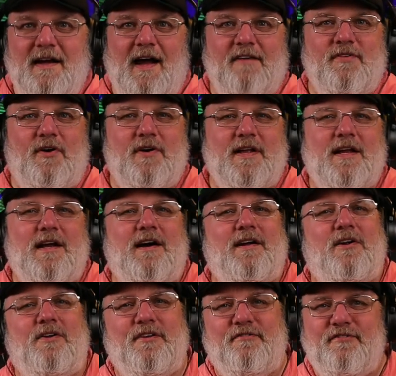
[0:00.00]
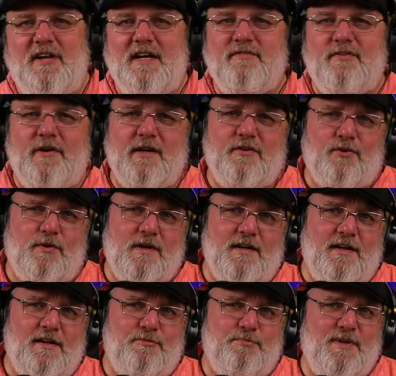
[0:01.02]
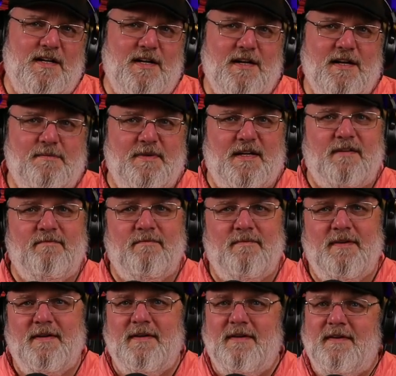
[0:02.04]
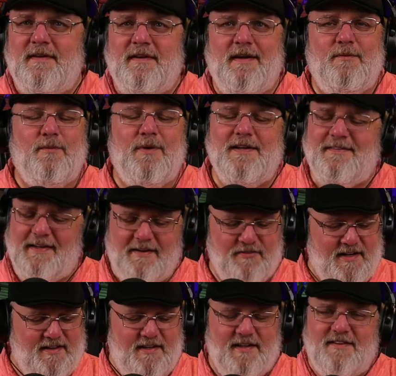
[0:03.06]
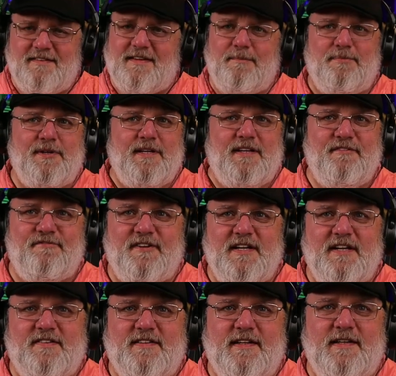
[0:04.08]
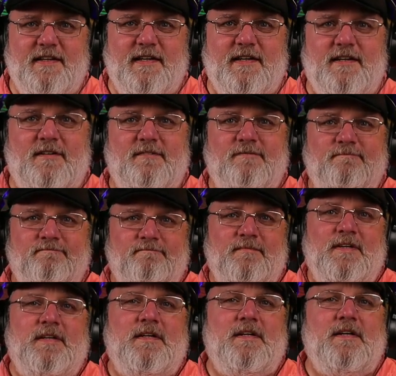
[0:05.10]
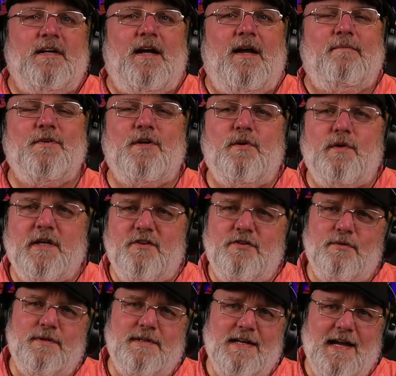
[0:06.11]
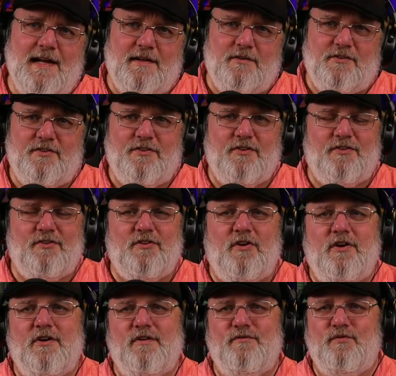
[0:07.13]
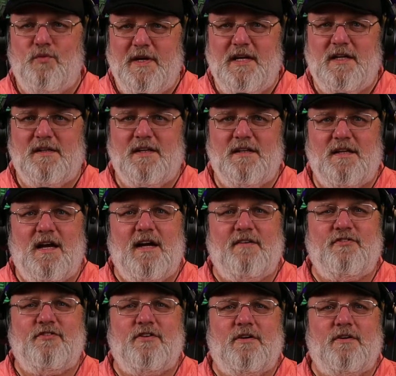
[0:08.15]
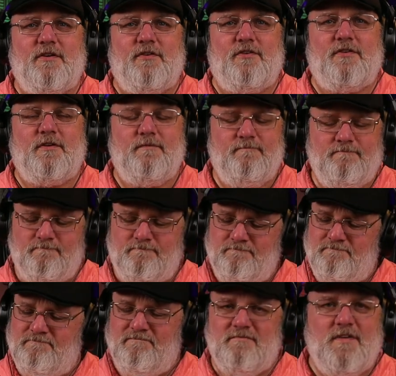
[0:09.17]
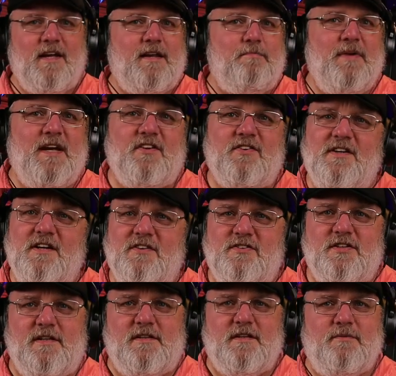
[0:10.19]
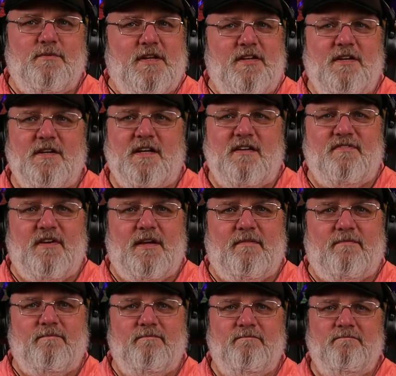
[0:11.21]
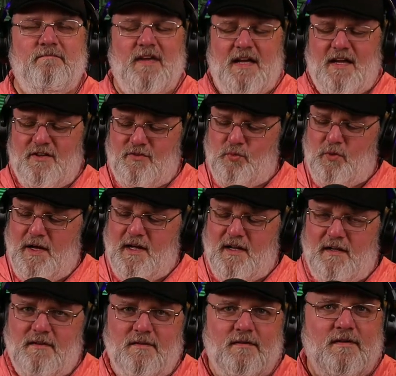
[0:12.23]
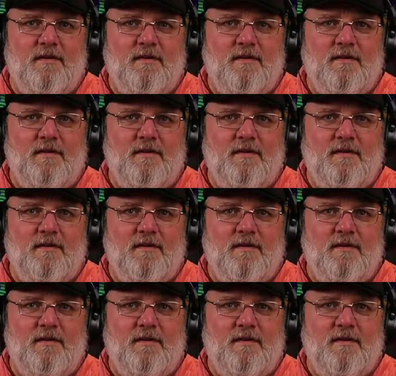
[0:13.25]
I've already got all the flavorings organized behind me. And once everything is completely finished in here, I'm going to announce the start of weekly live shows, like Mixin' and Chillin' with Hunky Vape, as well